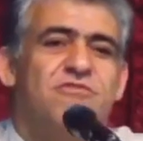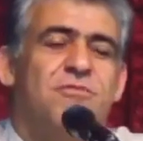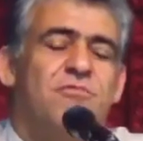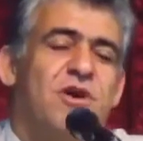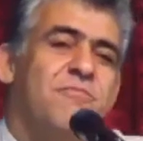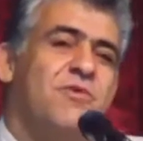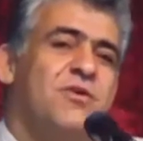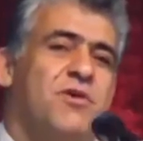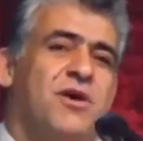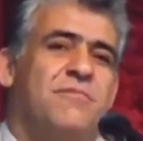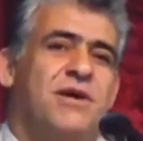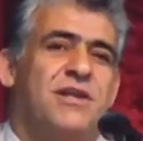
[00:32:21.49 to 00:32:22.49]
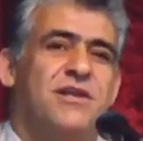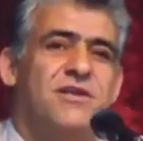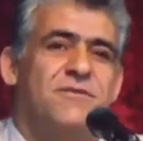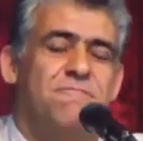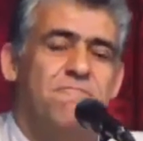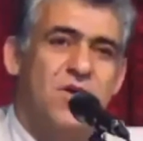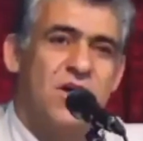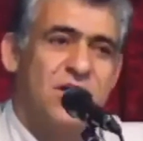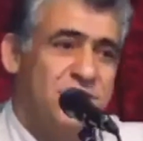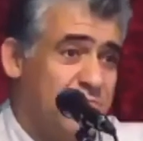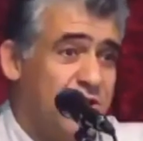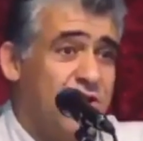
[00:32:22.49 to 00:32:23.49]
my Bible, at
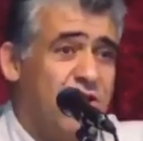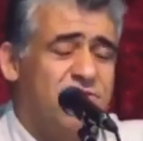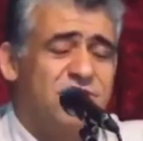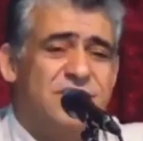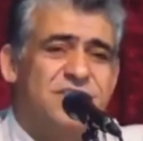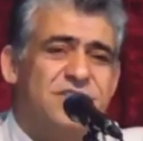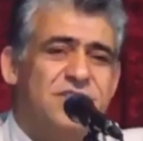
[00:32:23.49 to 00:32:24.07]
my office.